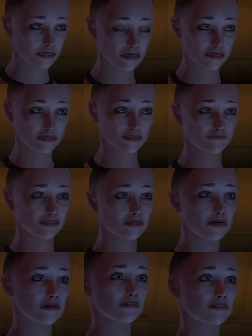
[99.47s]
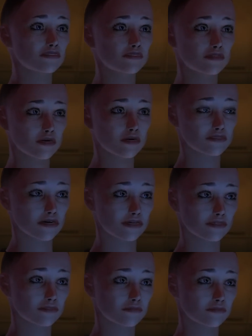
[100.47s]
can't even say anything to
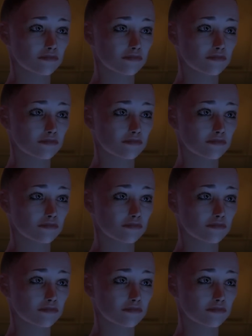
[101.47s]
her.